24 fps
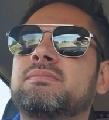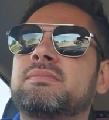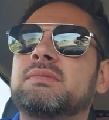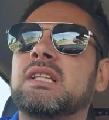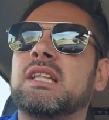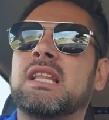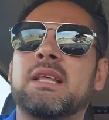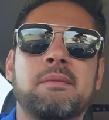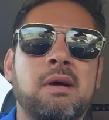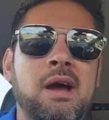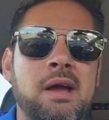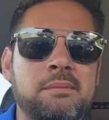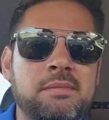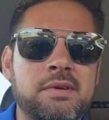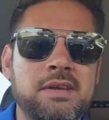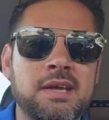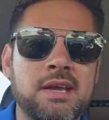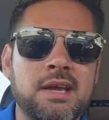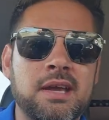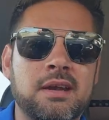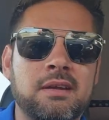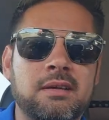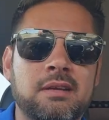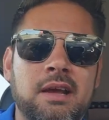That might be
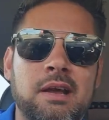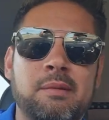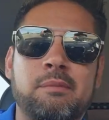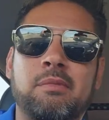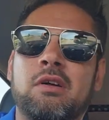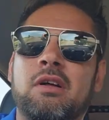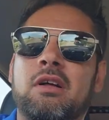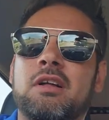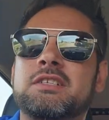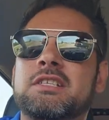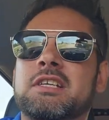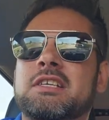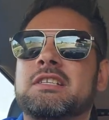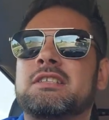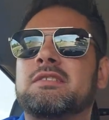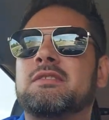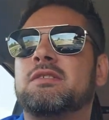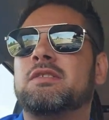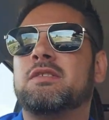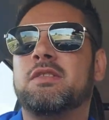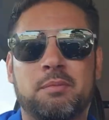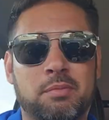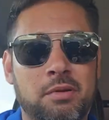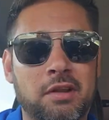it. I apologize
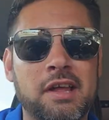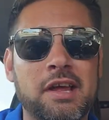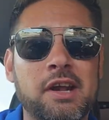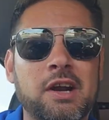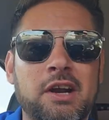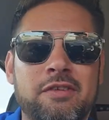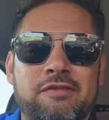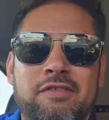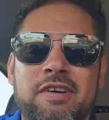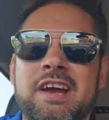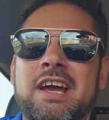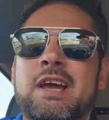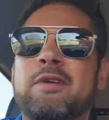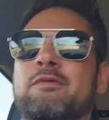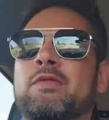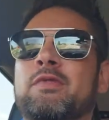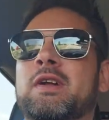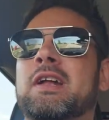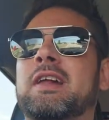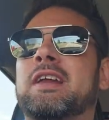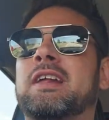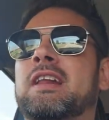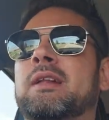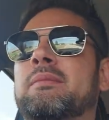to the player if I am
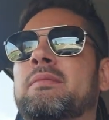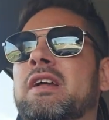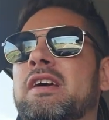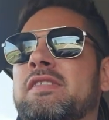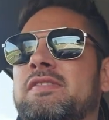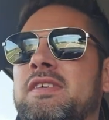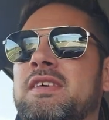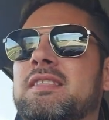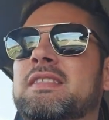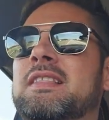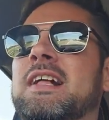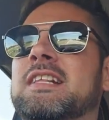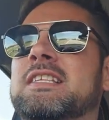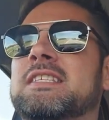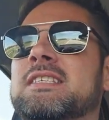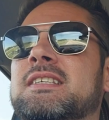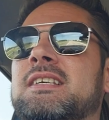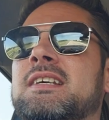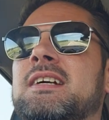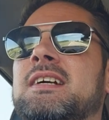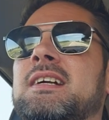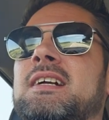forgetting it, but I think that's